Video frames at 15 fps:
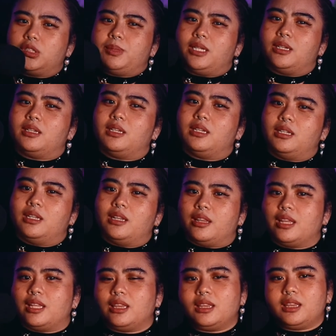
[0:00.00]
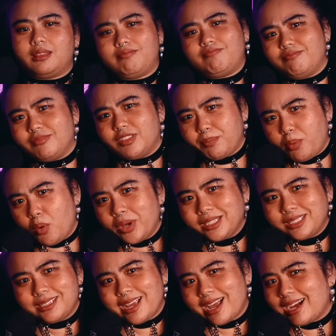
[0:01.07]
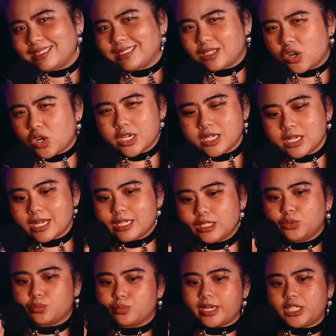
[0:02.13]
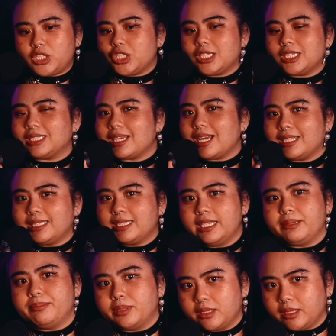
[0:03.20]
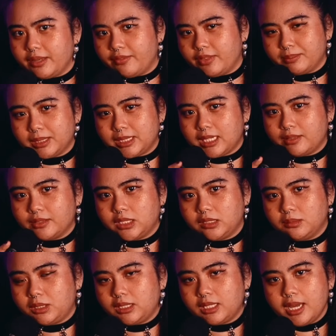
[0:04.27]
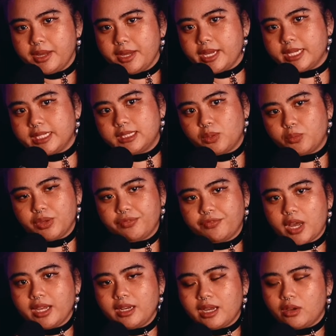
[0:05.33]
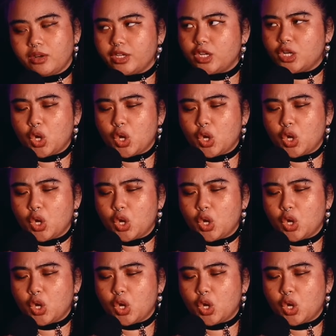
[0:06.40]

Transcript: me in that the Pointed Hats aren't as righteous as they believe themselves to be is that we find out in an